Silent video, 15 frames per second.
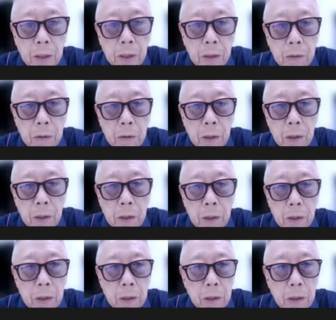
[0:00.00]

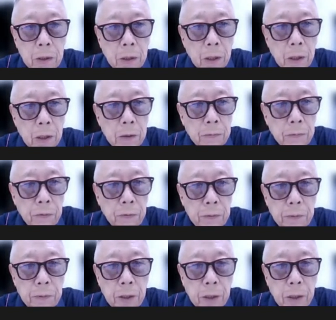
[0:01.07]
Okay, I learned from
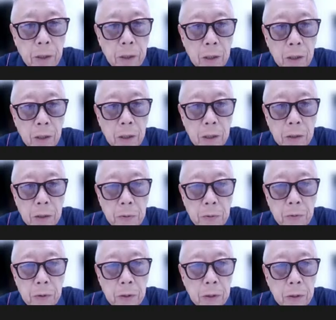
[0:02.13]
my clinic
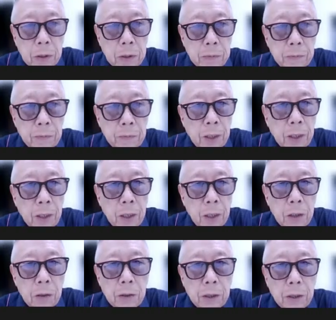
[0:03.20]
experience.
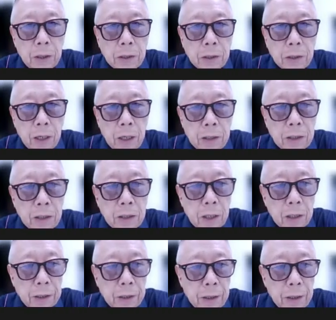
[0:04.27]
Okay, that's a case
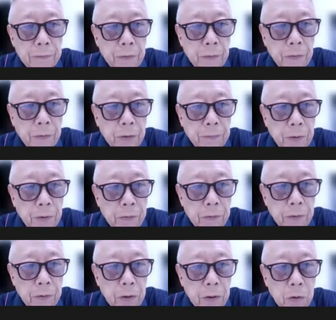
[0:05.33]
study. A
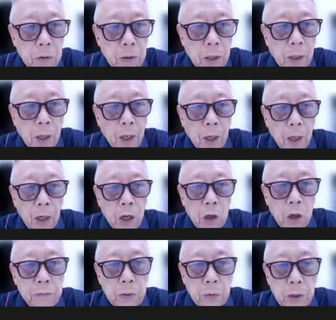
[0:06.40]
fifty-five-year-old
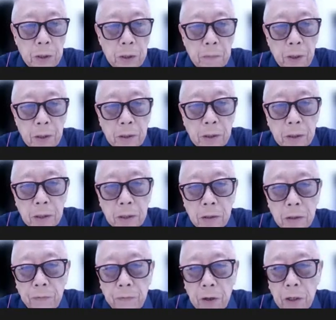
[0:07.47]
overweight man sits in
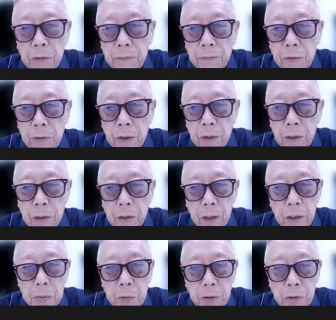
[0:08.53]
front of you and
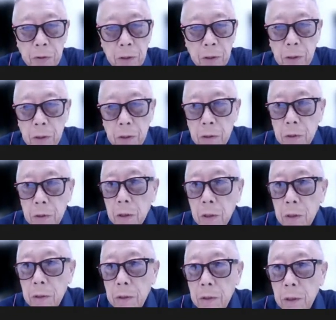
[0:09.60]
expressing
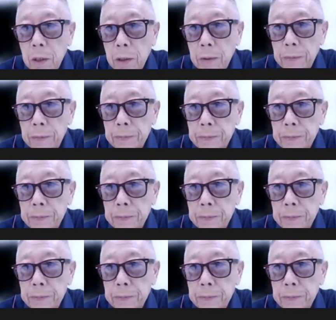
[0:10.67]
and uh,